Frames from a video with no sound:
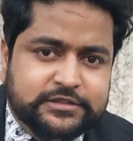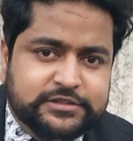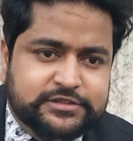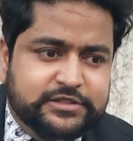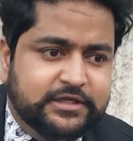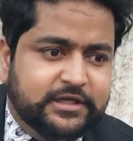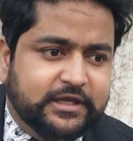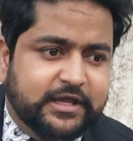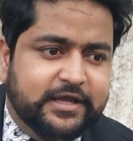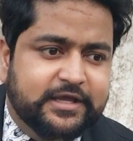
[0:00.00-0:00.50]

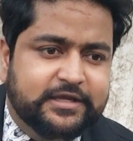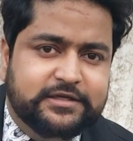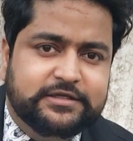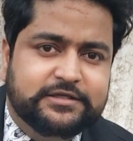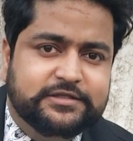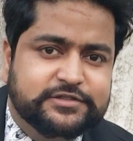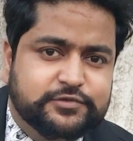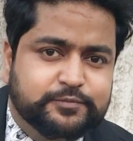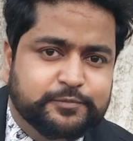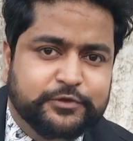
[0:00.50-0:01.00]
See,
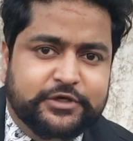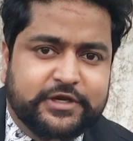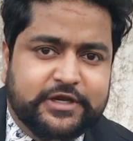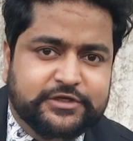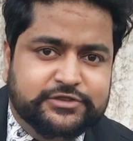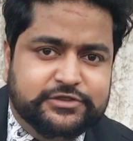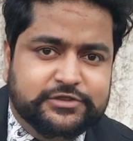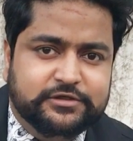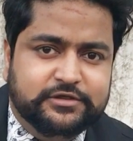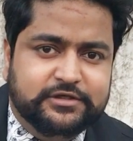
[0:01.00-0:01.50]
any
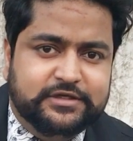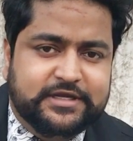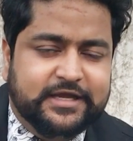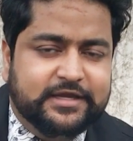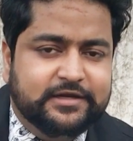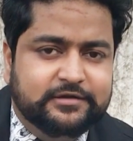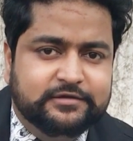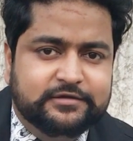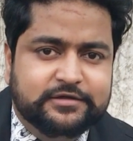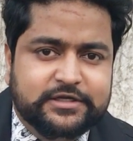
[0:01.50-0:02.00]
inspiration
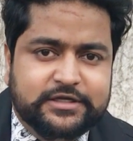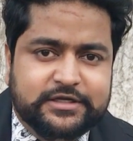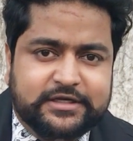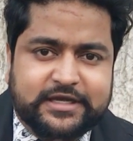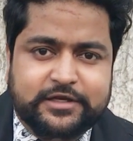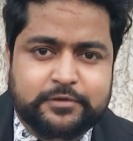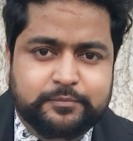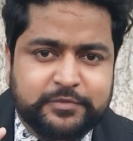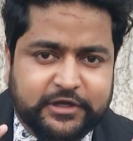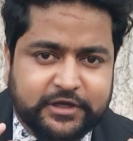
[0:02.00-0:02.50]
can
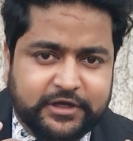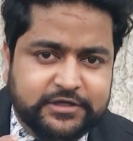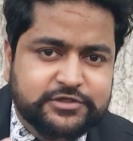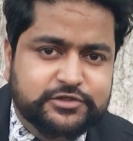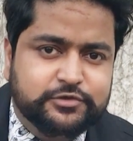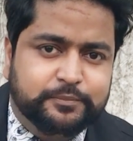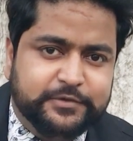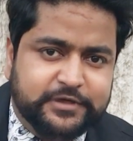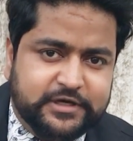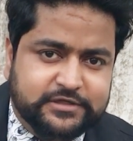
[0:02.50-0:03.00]
be
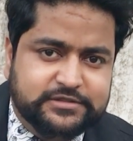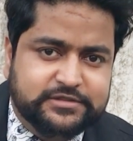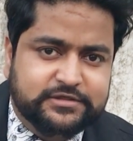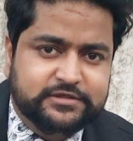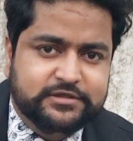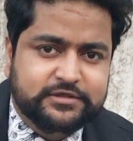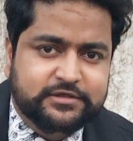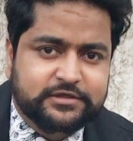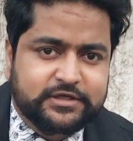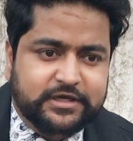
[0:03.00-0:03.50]
interpreted
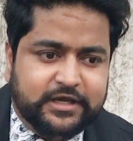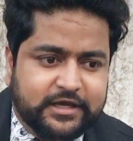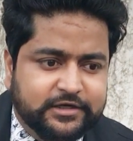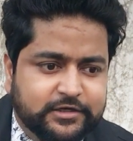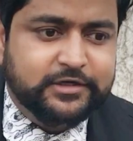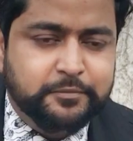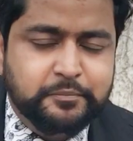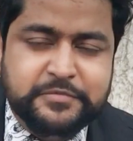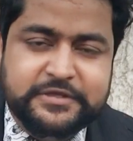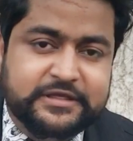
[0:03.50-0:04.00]

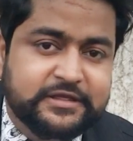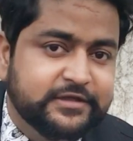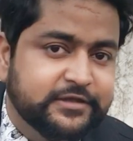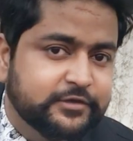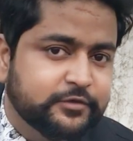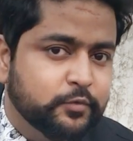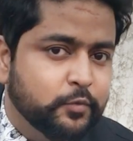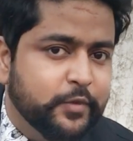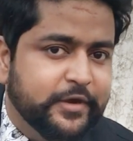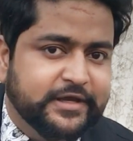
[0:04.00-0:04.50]
in a
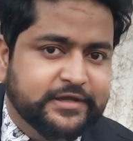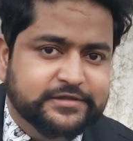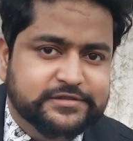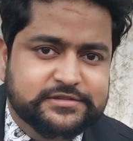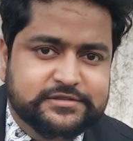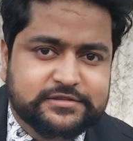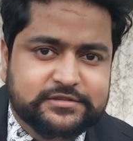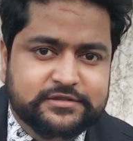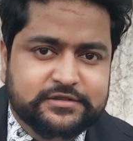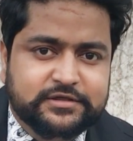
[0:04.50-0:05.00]
million
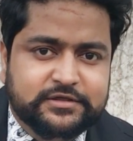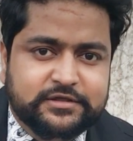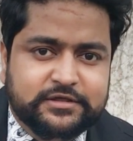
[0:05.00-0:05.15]
ways,